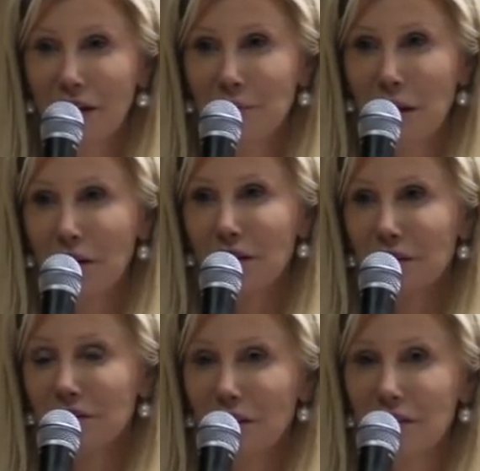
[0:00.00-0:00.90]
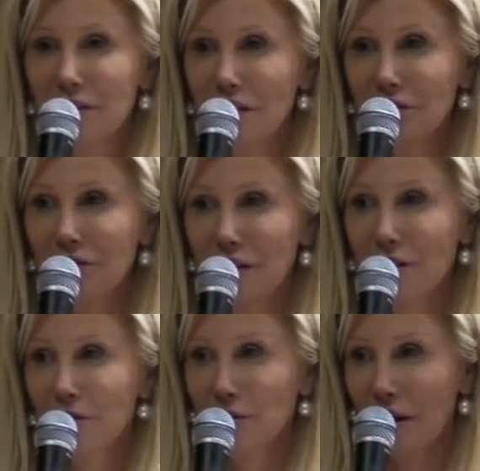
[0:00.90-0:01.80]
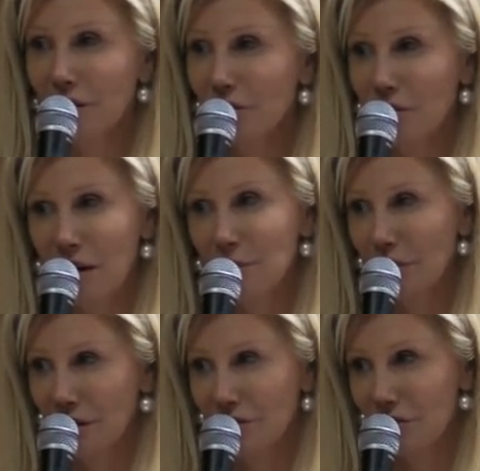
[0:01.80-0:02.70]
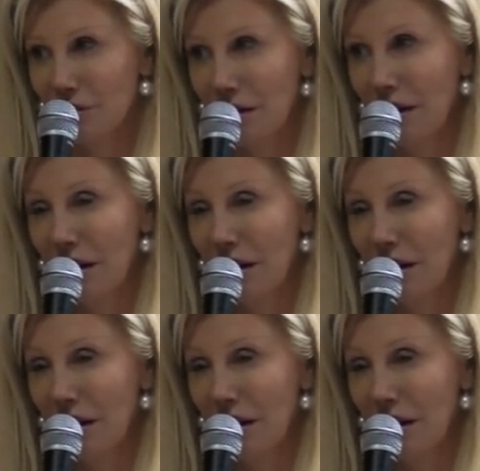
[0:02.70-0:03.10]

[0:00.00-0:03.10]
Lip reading: America's got such a great tribal history.